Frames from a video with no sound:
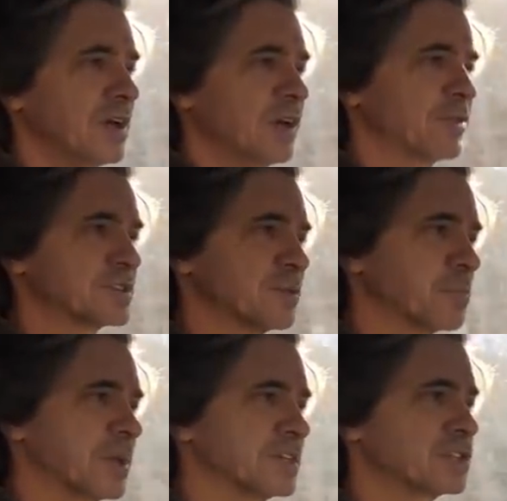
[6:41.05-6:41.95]
if it's a
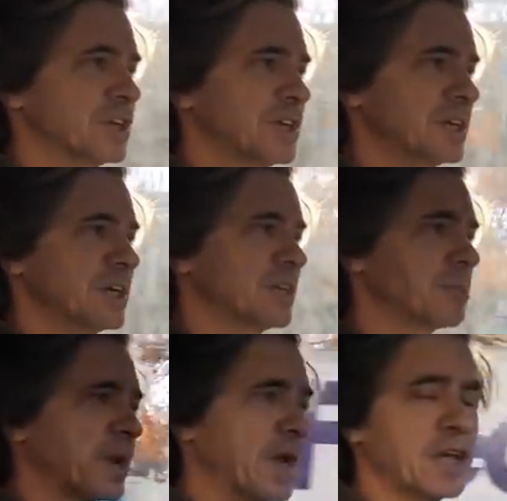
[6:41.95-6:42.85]
pigeon, in the
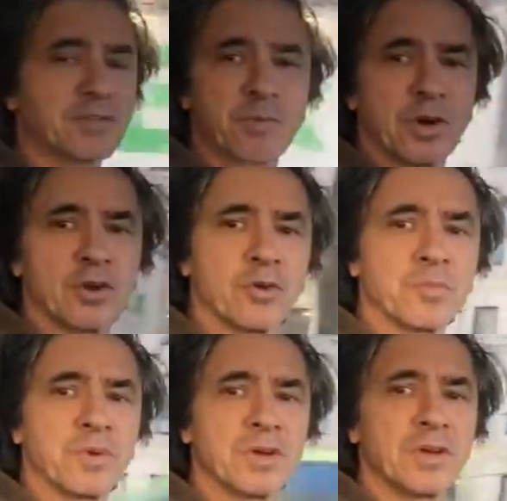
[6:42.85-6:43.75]
bathroom.